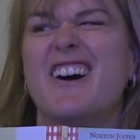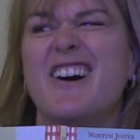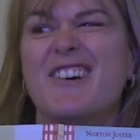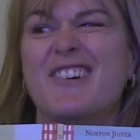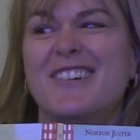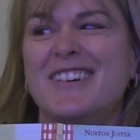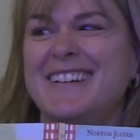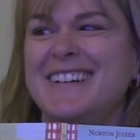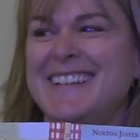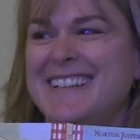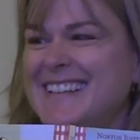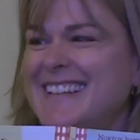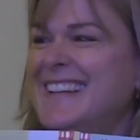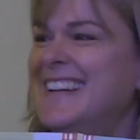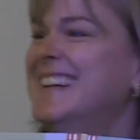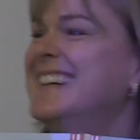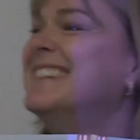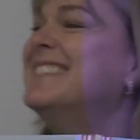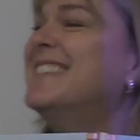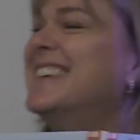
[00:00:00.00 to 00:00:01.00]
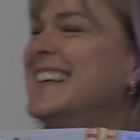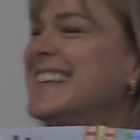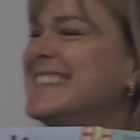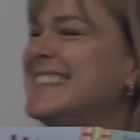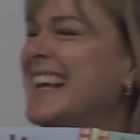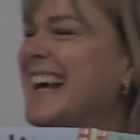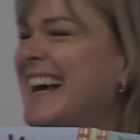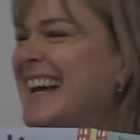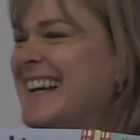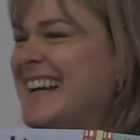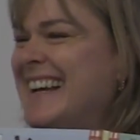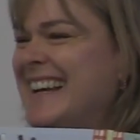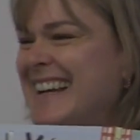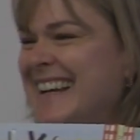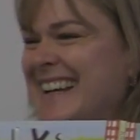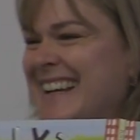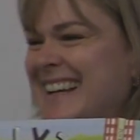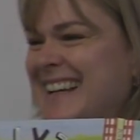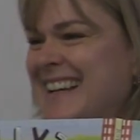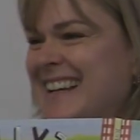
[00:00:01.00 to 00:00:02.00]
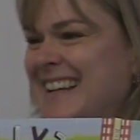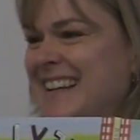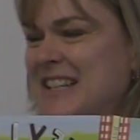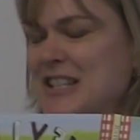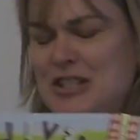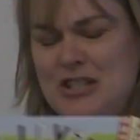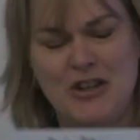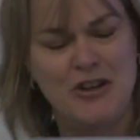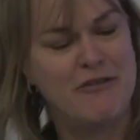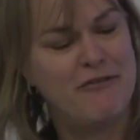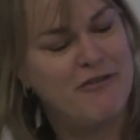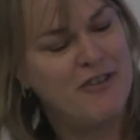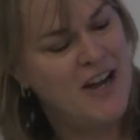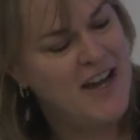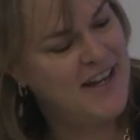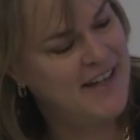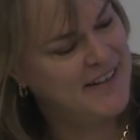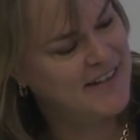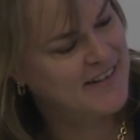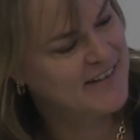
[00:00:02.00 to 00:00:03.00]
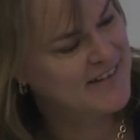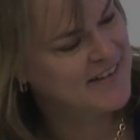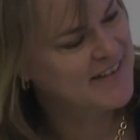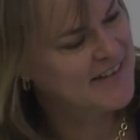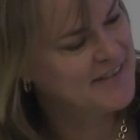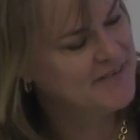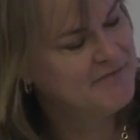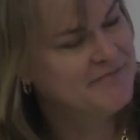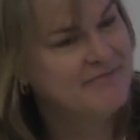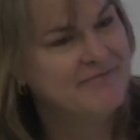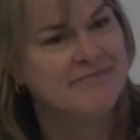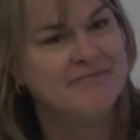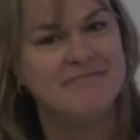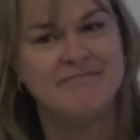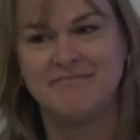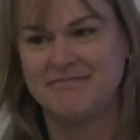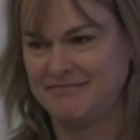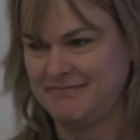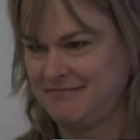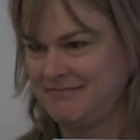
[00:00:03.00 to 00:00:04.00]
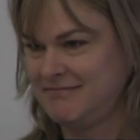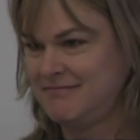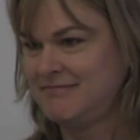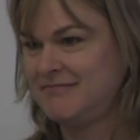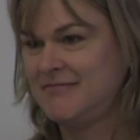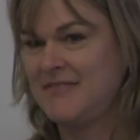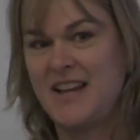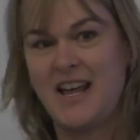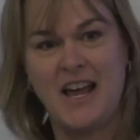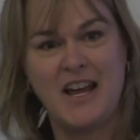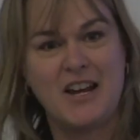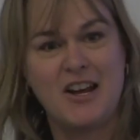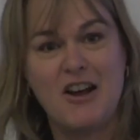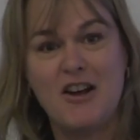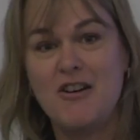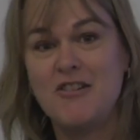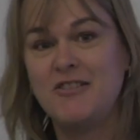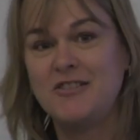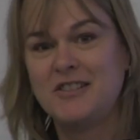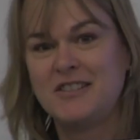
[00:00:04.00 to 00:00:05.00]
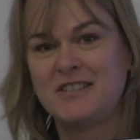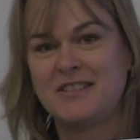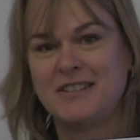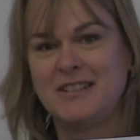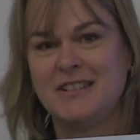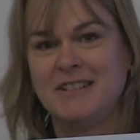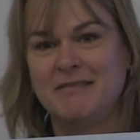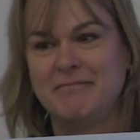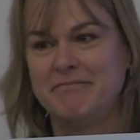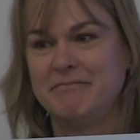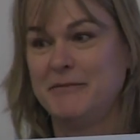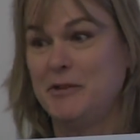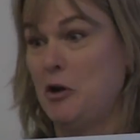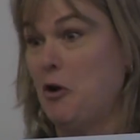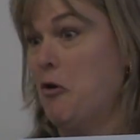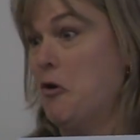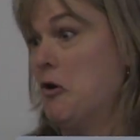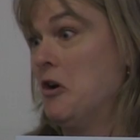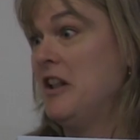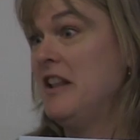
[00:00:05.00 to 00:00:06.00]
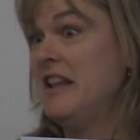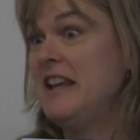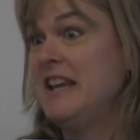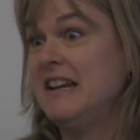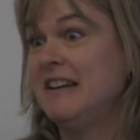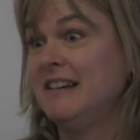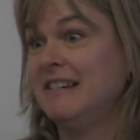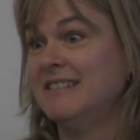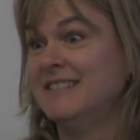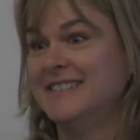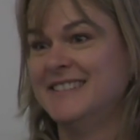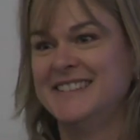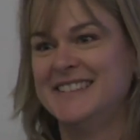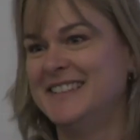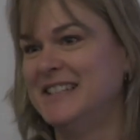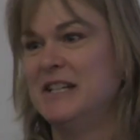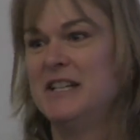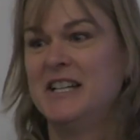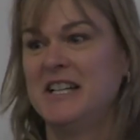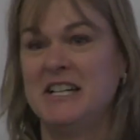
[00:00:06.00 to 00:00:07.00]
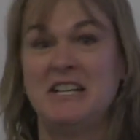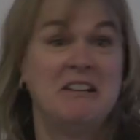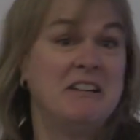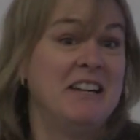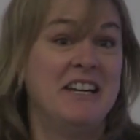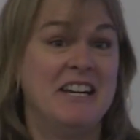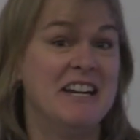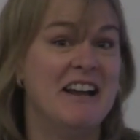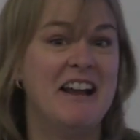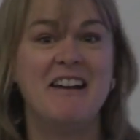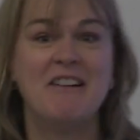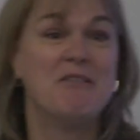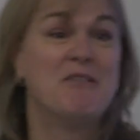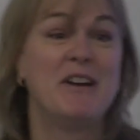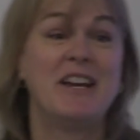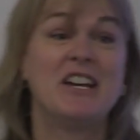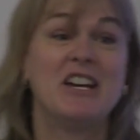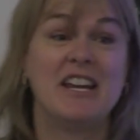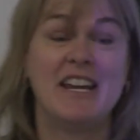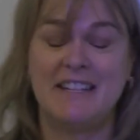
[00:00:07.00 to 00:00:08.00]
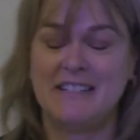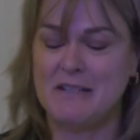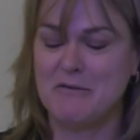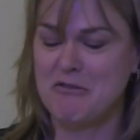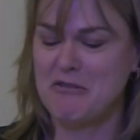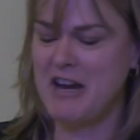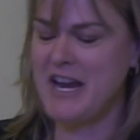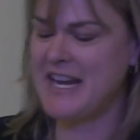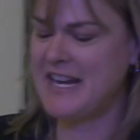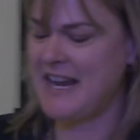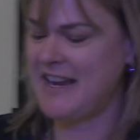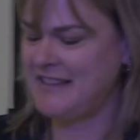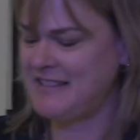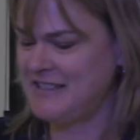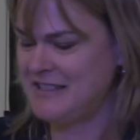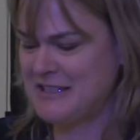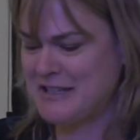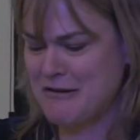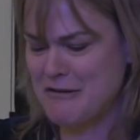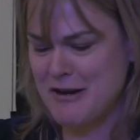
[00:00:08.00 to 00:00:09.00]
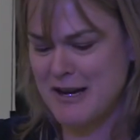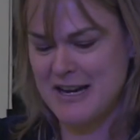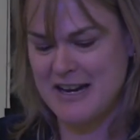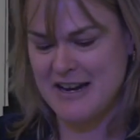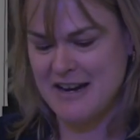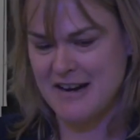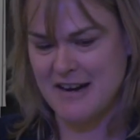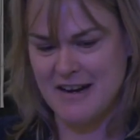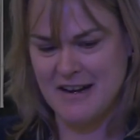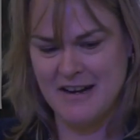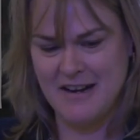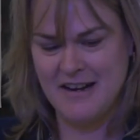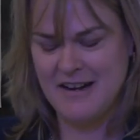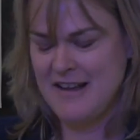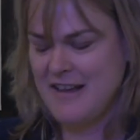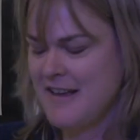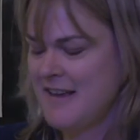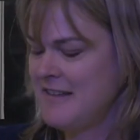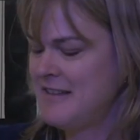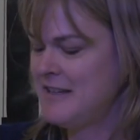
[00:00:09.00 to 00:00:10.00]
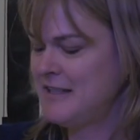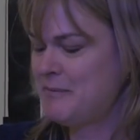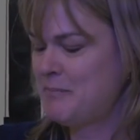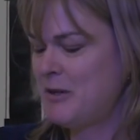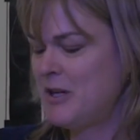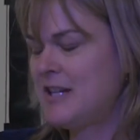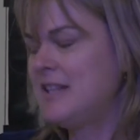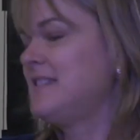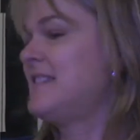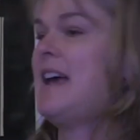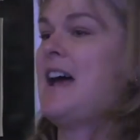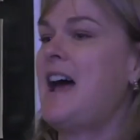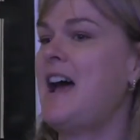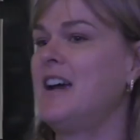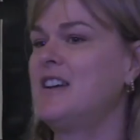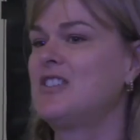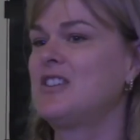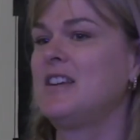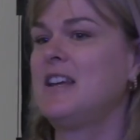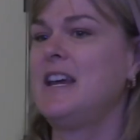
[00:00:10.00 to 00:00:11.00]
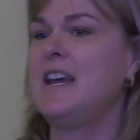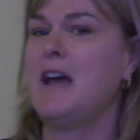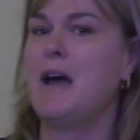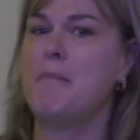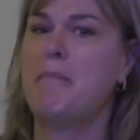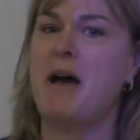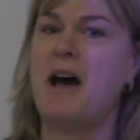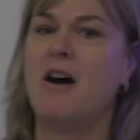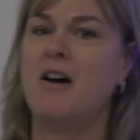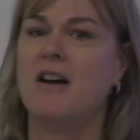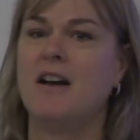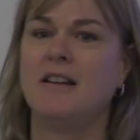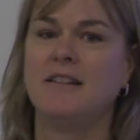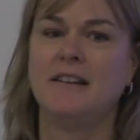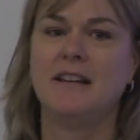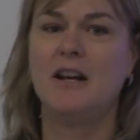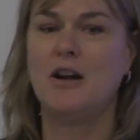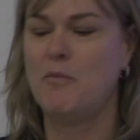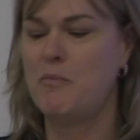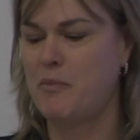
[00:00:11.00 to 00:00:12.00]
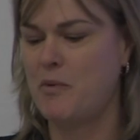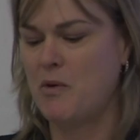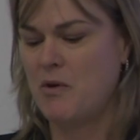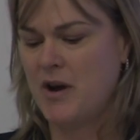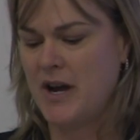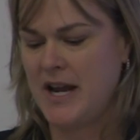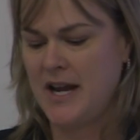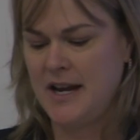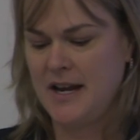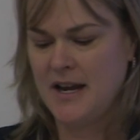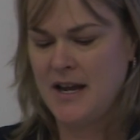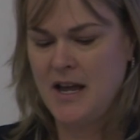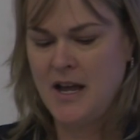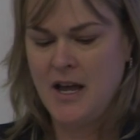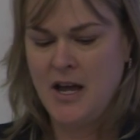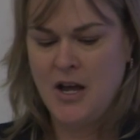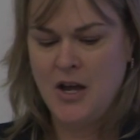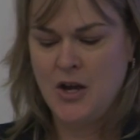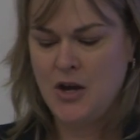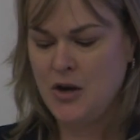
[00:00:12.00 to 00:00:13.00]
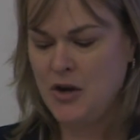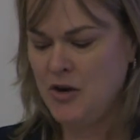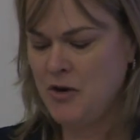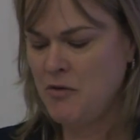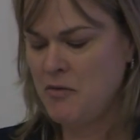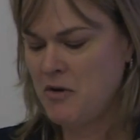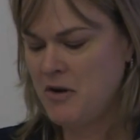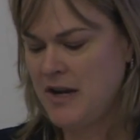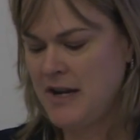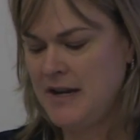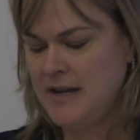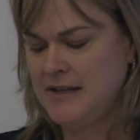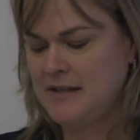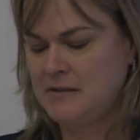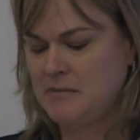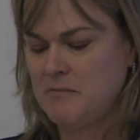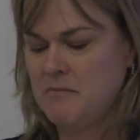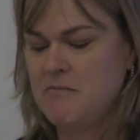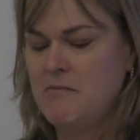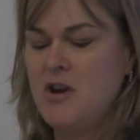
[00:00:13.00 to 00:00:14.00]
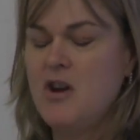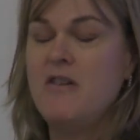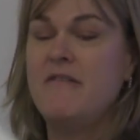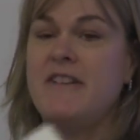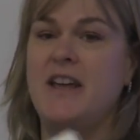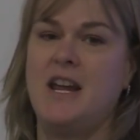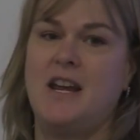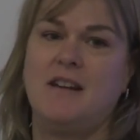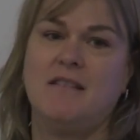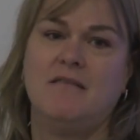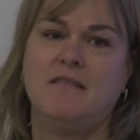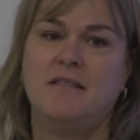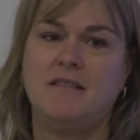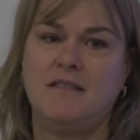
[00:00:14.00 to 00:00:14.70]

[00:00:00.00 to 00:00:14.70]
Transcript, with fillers: know? What's that? Two friends. Two friends. Echoes. Echoes. Yodeling. Yeah, we could get some great guesses going here. This book is actually about a little boy who is moving